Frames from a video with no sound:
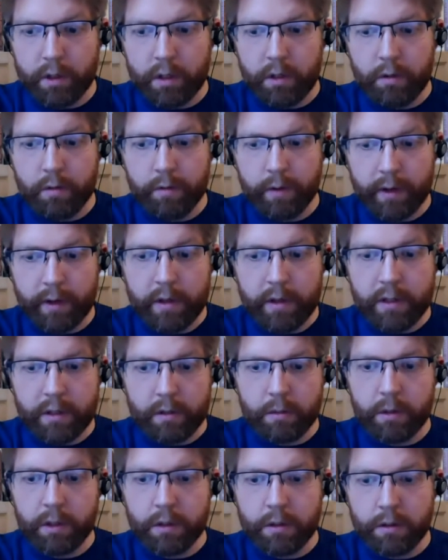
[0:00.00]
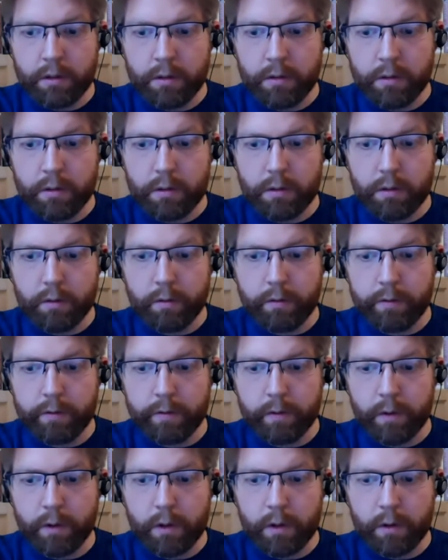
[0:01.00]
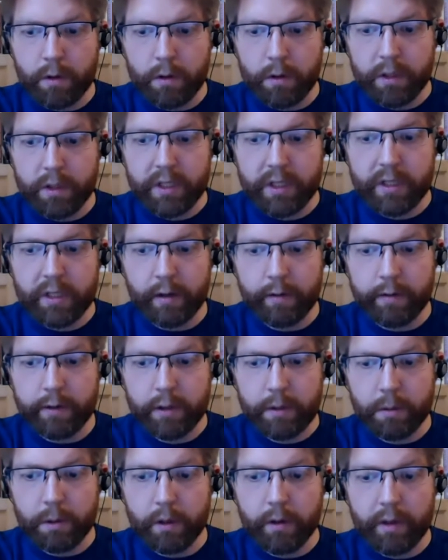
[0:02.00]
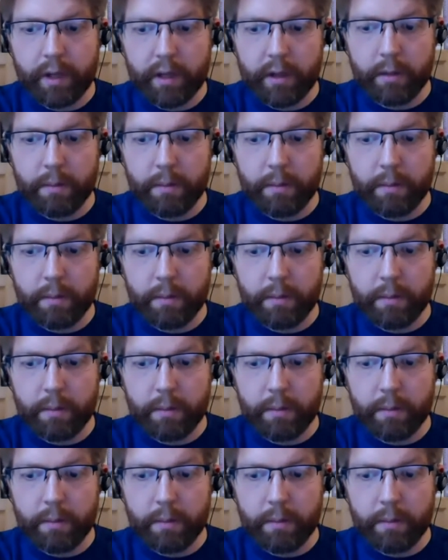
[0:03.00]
did you find this to be true for yourself as well, that